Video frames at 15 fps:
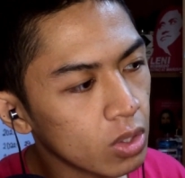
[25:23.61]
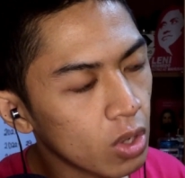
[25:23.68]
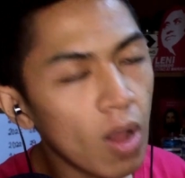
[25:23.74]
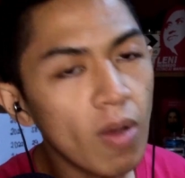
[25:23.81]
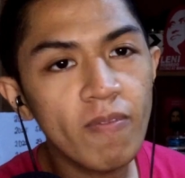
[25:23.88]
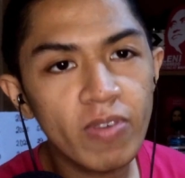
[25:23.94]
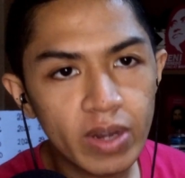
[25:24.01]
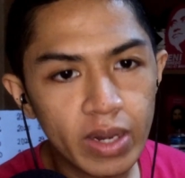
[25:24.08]

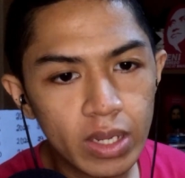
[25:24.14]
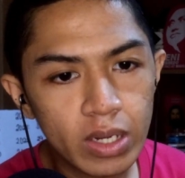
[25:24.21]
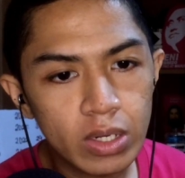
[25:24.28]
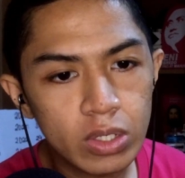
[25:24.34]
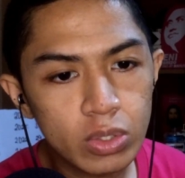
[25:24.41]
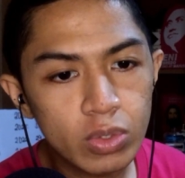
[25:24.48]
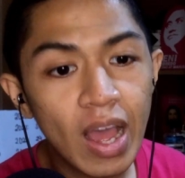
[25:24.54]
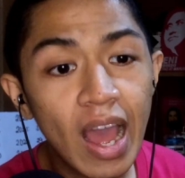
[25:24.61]
comforting
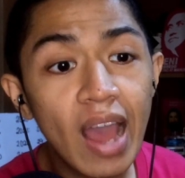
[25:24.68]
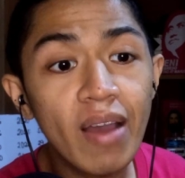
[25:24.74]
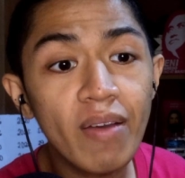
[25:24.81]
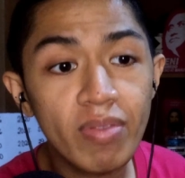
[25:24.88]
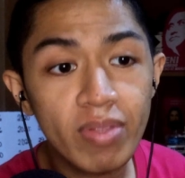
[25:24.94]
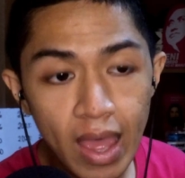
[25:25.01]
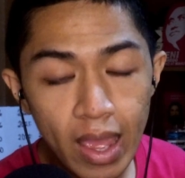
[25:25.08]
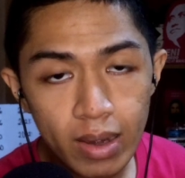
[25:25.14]
to
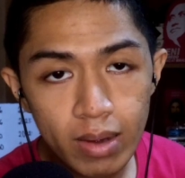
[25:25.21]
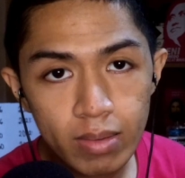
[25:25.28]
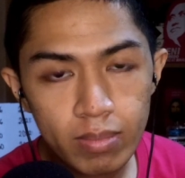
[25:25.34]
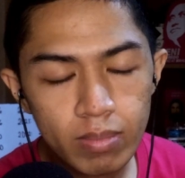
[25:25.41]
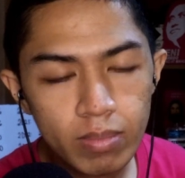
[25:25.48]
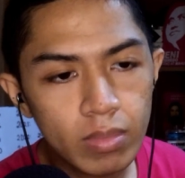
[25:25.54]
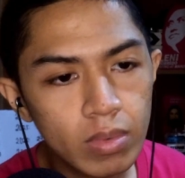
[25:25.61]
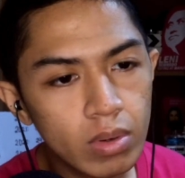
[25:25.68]
have that.
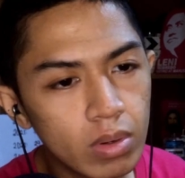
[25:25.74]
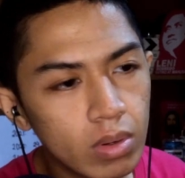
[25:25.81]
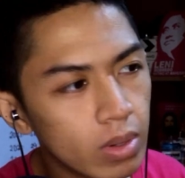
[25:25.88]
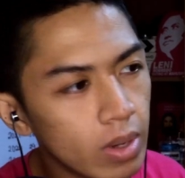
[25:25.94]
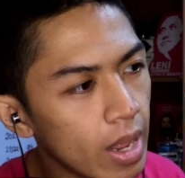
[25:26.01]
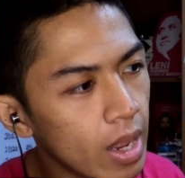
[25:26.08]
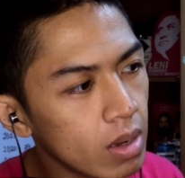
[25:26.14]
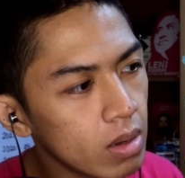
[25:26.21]

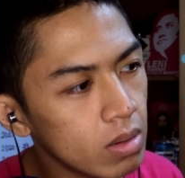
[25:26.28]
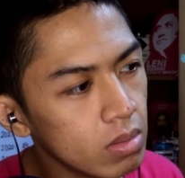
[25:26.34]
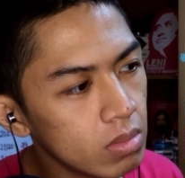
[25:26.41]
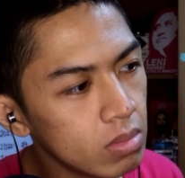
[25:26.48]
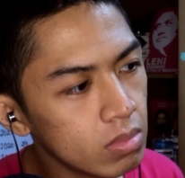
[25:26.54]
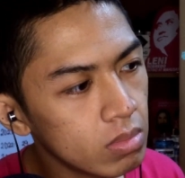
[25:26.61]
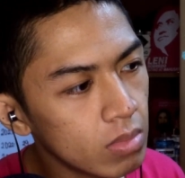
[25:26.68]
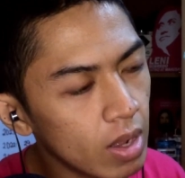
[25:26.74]
And
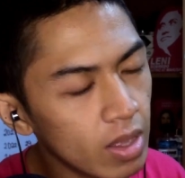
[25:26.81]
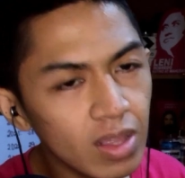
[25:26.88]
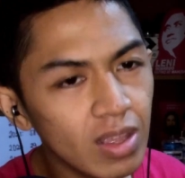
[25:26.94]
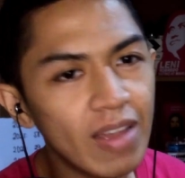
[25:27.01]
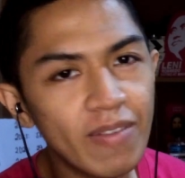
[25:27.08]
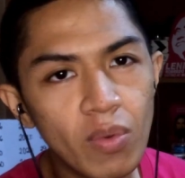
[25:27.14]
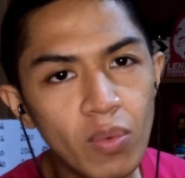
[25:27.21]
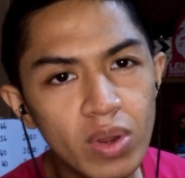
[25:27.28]
I think
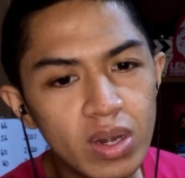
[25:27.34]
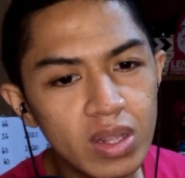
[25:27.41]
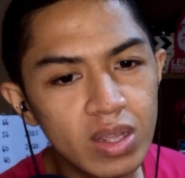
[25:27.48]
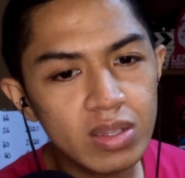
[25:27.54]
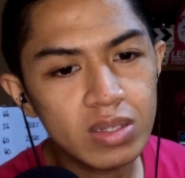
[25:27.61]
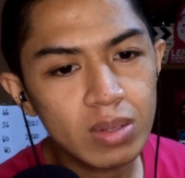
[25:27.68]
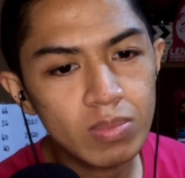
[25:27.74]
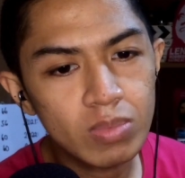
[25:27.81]
everyone
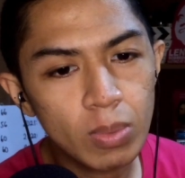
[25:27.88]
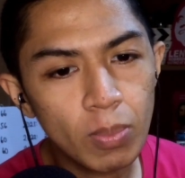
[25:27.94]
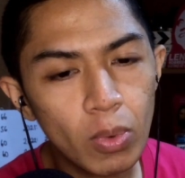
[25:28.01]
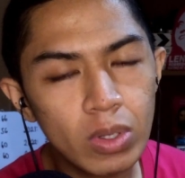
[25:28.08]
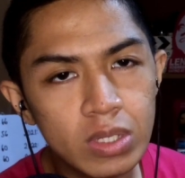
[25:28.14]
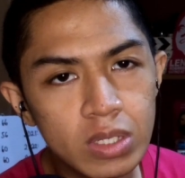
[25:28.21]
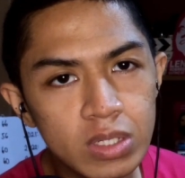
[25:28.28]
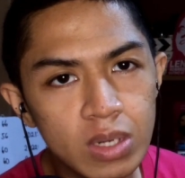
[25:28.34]
needs some
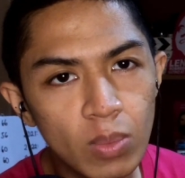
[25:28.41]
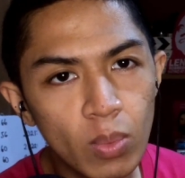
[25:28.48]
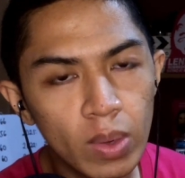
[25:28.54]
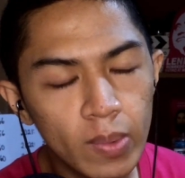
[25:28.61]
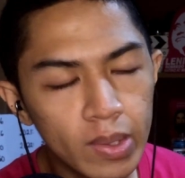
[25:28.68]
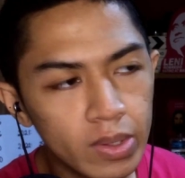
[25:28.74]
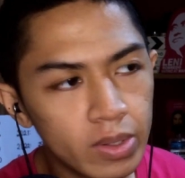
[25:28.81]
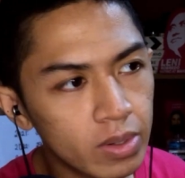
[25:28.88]
support system one
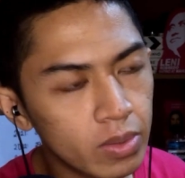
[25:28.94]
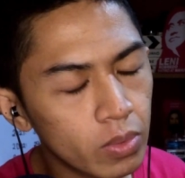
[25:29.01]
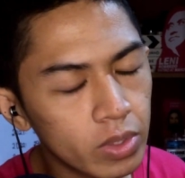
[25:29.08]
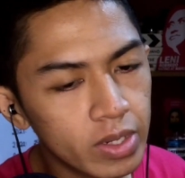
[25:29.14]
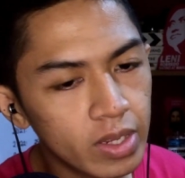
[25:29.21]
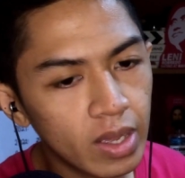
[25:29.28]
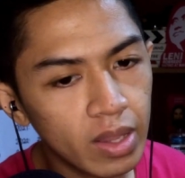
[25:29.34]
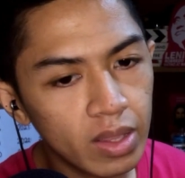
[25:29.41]
way or
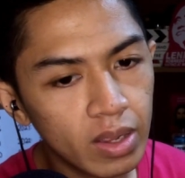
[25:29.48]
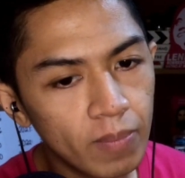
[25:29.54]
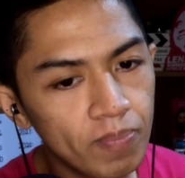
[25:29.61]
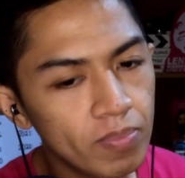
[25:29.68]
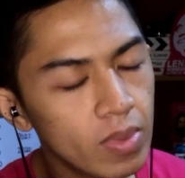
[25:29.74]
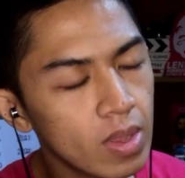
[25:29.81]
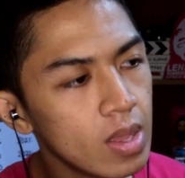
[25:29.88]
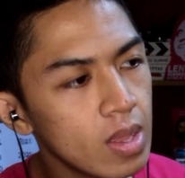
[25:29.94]
the other.
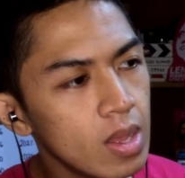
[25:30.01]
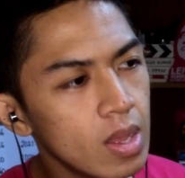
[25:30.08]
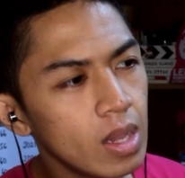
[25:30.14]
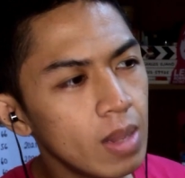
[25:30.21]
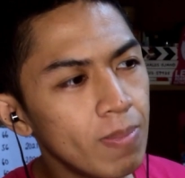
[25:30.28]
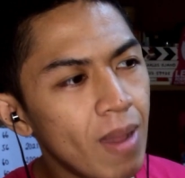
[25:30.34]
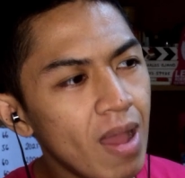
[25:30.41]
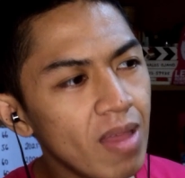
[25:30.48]

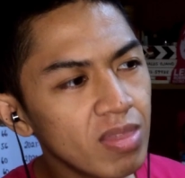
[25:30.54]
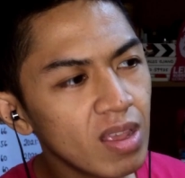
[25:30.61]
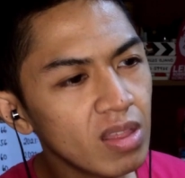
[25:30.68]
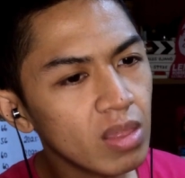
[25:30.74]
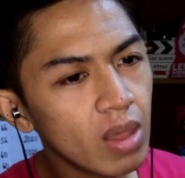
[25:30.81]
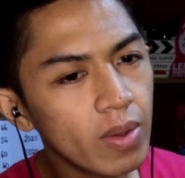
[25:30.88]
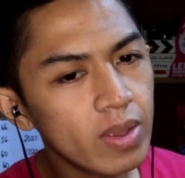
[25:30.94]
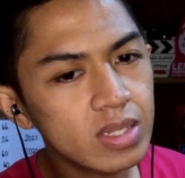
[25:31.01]
The bad thing
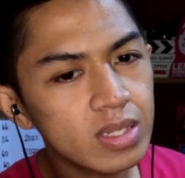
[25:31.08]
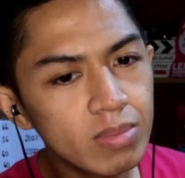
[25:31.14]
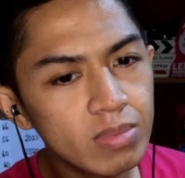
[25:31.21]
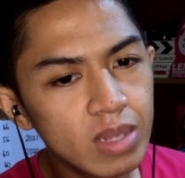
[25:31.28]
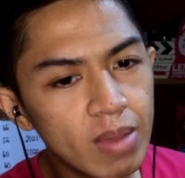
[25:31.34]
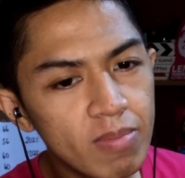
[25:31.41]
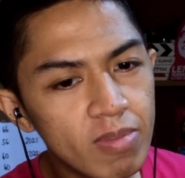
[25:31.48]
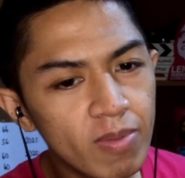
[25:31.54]
though is
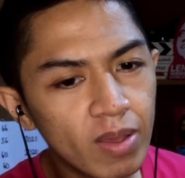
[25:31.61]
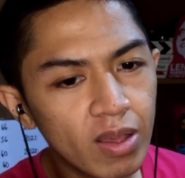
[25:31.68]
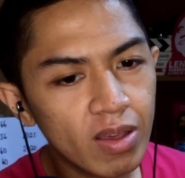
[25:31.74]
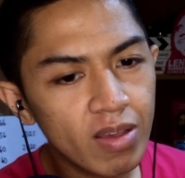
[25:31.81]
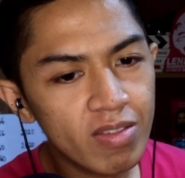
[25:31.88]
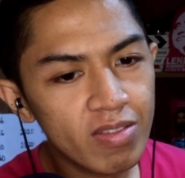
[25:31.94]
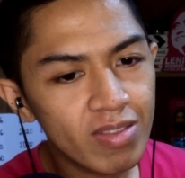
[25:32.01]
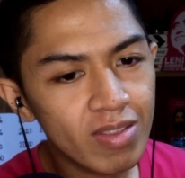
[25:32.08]
sometimes
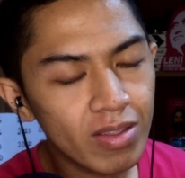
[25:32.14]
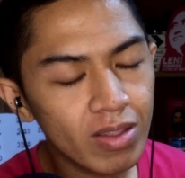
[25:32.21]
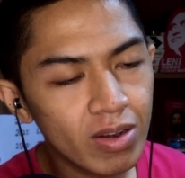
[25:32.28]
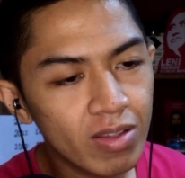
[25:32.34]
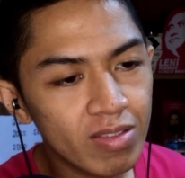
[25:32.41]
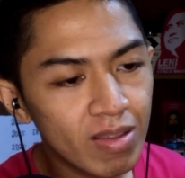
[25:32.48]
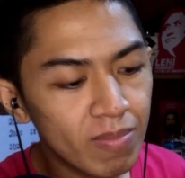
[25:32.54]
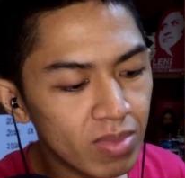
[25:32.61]
because
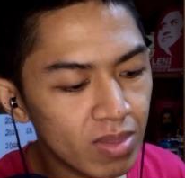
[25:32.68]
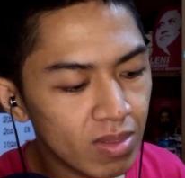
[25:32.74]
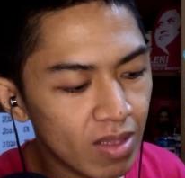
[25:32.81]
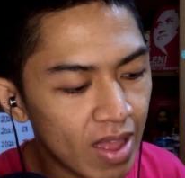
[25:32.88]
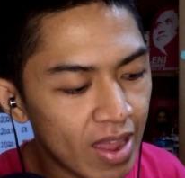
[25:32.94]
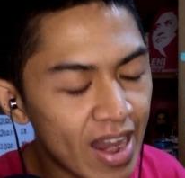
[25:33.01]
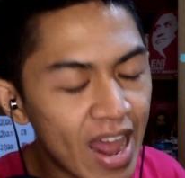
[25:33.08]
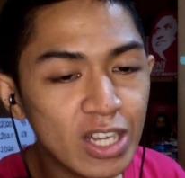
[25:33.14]

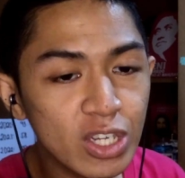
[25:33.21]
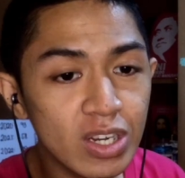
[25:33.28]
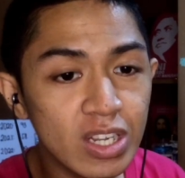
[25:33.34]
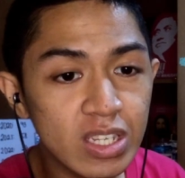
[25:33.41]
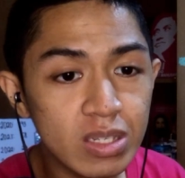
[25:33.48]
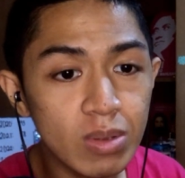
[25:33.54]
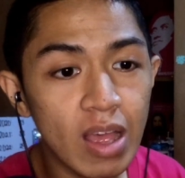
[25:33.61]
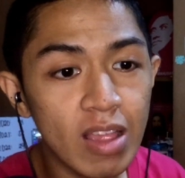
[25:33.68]
an
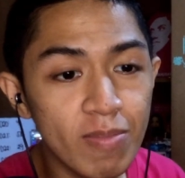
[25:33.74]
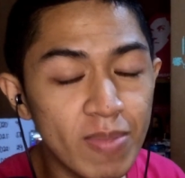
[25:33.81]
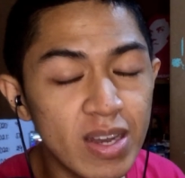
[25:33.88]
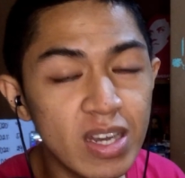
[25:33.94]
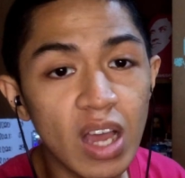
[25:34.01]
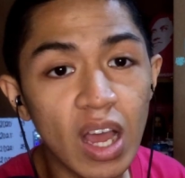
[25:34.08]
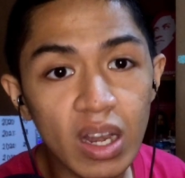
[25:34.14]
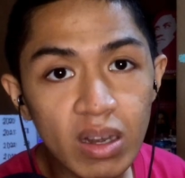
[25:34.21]
action has
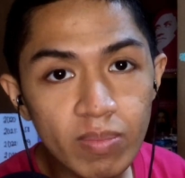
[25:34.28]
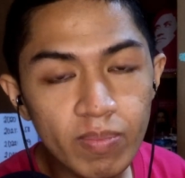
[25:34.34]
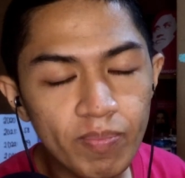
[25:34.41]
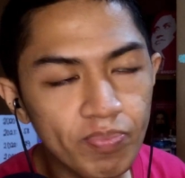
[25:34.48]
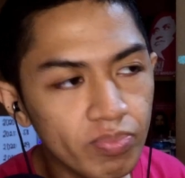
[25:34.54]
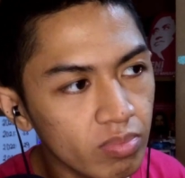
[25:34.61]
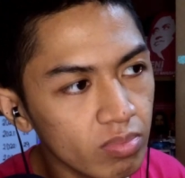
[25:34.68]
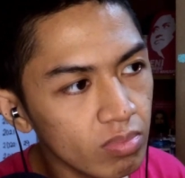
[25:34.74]
been done,
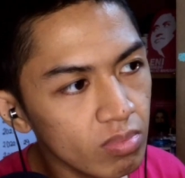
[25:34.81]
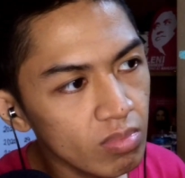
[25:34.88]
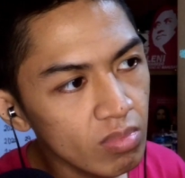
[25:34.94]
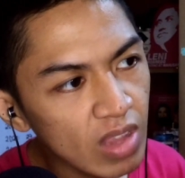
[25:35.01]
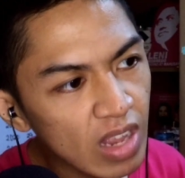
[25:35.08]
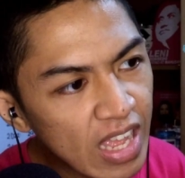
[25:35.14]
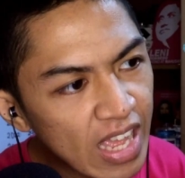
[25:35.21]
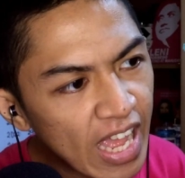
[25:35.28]

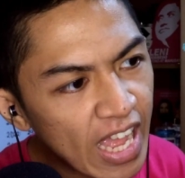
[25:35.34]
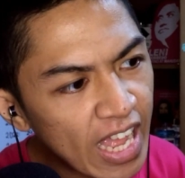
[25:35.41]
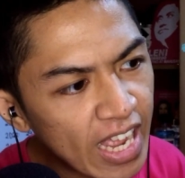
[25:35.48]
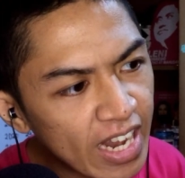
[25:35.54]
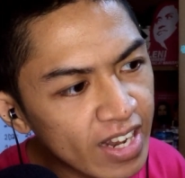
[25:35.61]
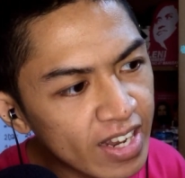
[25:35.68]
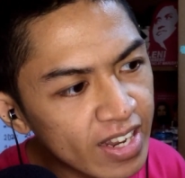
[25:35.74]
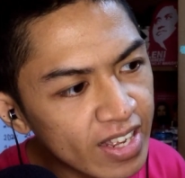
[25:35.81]

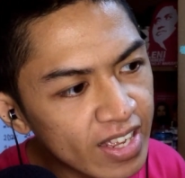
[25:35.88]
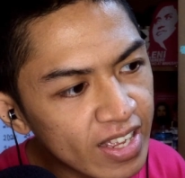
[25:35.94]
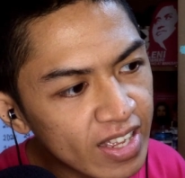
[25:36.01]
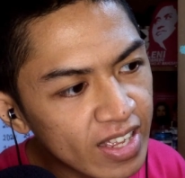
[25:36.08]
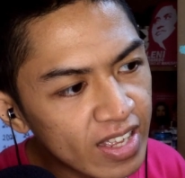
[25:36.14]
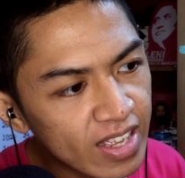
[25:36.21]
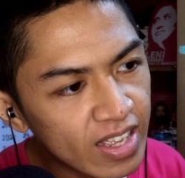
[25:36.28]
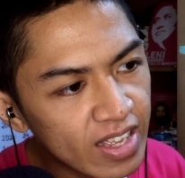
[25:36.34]
and
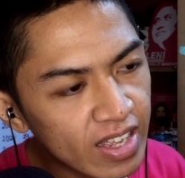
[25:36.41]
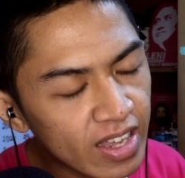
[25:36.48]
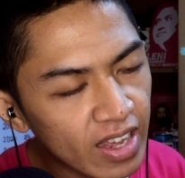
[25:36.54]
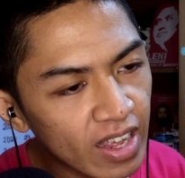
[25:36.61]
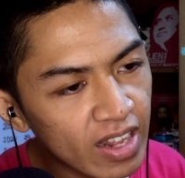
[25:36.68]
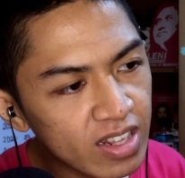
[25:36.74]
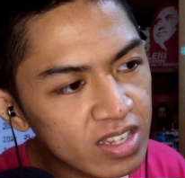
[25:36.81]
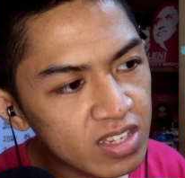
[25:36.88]

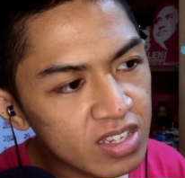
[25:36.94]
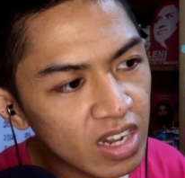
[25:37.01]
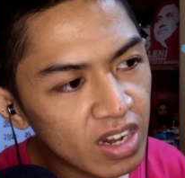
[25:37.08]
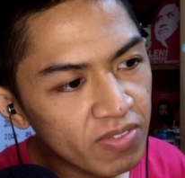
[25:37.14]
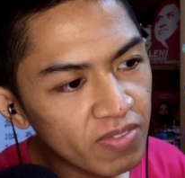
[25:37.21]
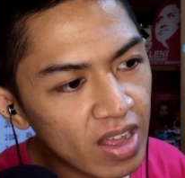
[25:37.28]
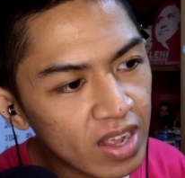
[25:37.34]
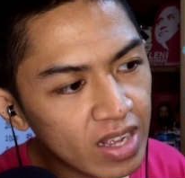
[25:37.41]
instead
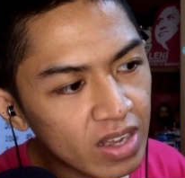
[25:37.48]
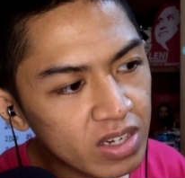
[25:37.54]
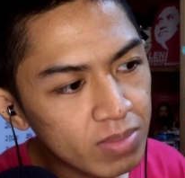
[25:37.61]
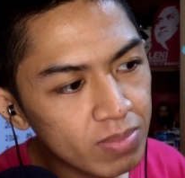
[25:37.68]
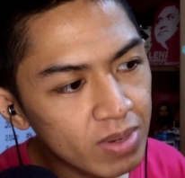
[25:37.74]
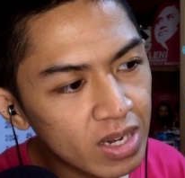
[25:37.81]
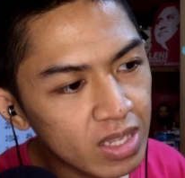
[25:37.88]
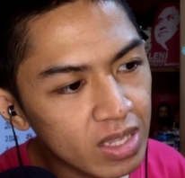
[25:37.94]
of
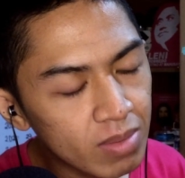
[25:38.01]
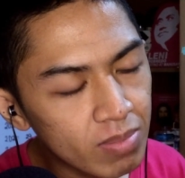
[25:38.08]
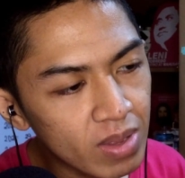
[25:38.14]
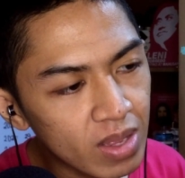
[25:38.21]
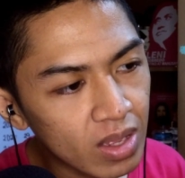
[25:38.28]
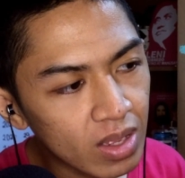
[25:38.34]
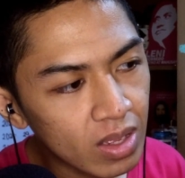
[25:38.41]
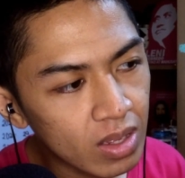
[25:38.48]
accountability
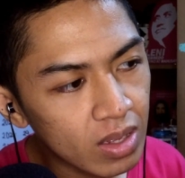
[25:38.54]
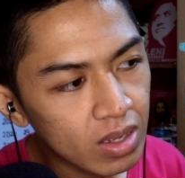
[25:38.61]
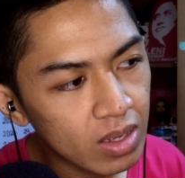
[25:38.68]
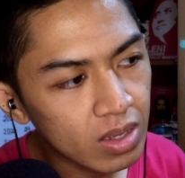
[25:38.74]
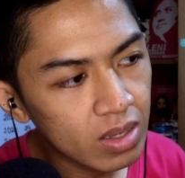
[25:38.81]
being